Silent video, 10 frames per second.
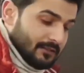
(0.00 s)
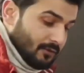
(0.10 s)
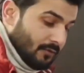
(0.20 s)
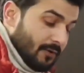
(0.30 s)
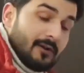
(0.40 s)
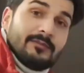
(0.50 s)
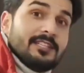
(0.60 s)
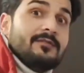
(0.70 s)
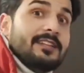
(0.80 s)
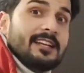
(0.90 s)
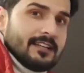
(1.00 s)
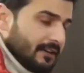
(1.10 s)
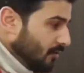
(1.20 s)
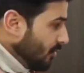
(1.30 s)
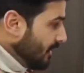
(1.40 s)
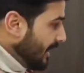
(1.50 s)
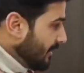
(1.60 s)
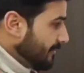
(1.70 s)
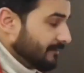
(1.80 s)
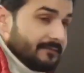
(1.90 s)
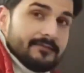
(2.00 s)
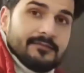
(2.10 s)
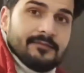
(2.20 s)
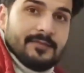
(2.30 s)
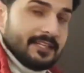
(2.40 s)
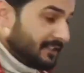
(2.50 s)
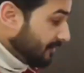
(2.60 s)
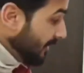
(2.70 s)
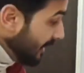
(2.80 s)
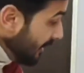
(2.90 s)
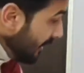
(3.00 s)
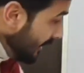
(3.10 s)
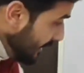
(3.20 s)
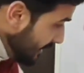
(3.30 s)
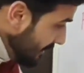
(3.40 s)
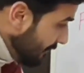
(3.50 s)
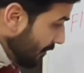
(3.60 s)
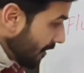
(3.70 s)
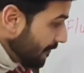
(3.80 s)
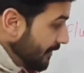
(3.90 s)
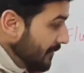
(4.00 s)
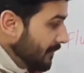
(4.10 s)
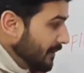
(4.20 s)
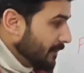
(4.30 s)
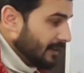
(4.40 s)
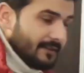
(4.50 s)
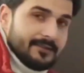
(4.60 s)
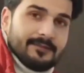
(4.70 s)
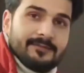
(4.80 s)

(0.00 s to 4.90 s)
So from this we can conclude that it is very easy for we people.